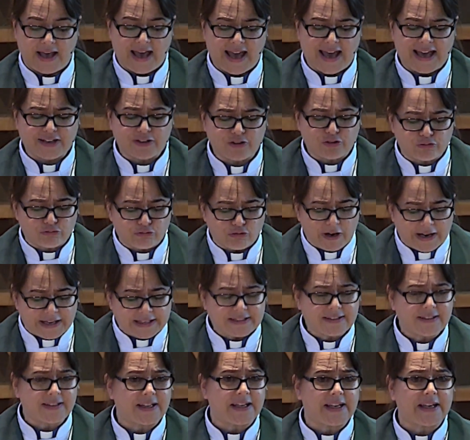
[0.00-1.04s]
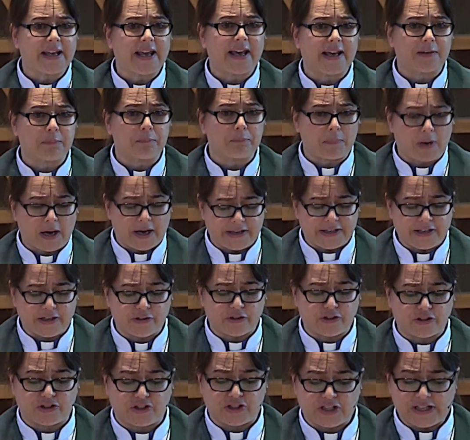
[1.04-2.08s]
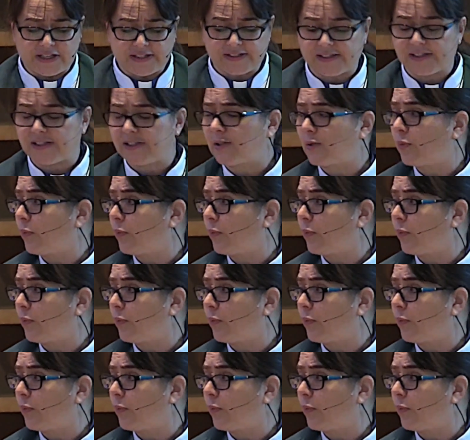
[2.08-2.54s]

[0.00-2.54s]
and greatly admired Jesus'